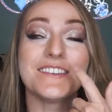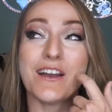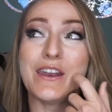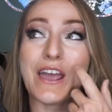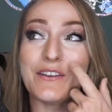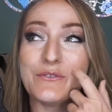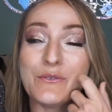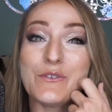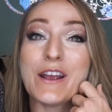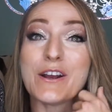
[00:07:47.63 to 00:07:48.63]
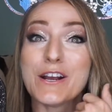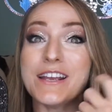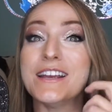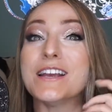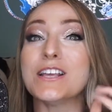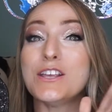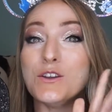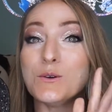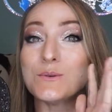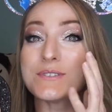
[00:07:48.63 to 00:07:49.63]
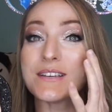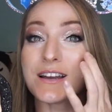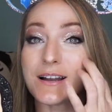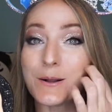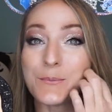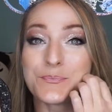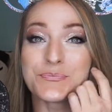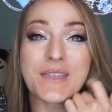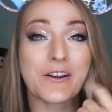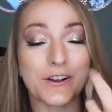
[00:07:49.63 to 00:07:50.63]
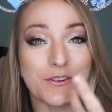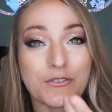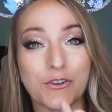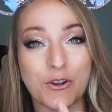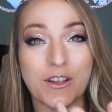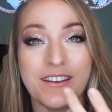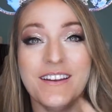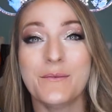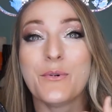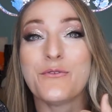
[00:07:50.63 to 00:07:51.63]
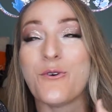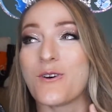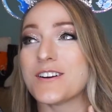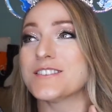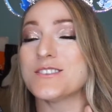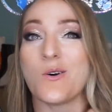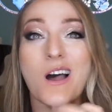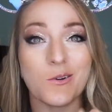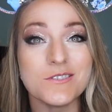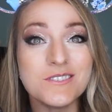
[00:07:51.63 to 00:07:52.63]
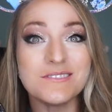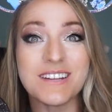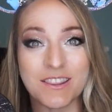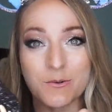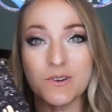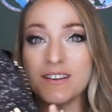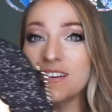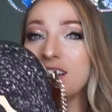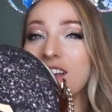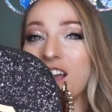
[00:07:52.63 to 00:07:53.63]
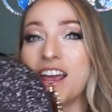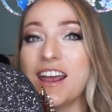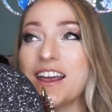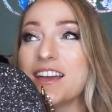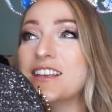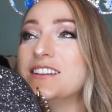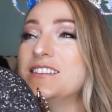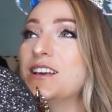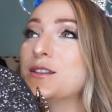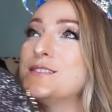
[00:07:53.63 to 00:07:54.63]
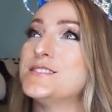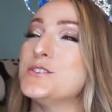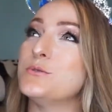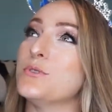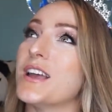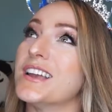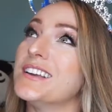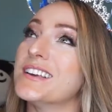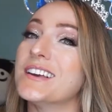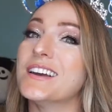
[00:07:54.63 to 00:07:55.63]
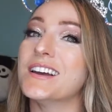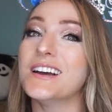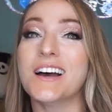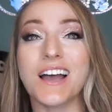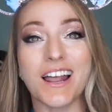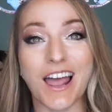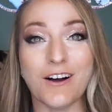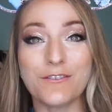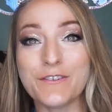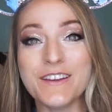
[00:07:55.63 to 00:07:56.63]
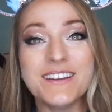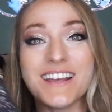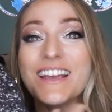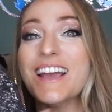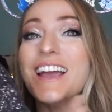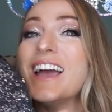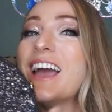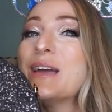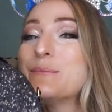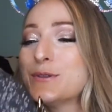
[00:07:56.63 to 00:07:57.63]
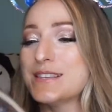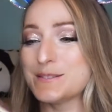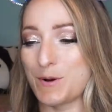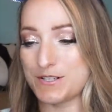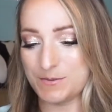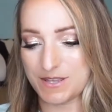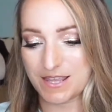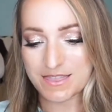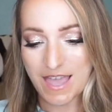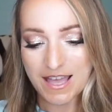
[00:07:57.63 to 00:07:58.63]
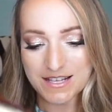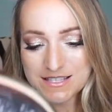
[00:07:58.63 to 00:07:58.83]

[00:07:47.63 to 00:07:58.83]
done a very cute aerial look before. So I'll do another one and do like an outfit and put this purse with it. That